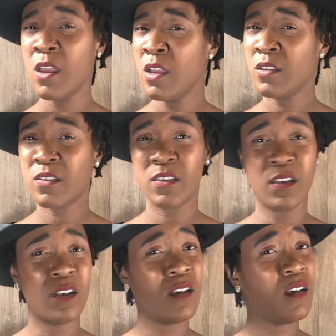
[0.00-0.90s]

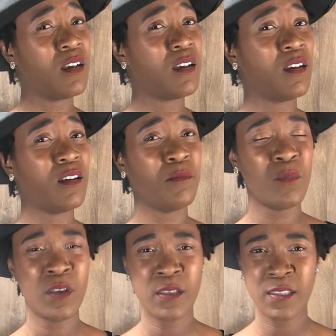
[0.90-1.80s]
Someday
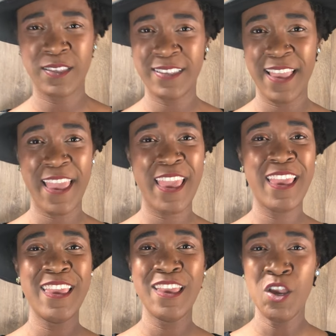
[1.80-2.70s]

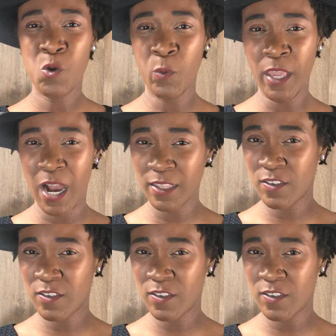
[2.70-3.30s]
we are the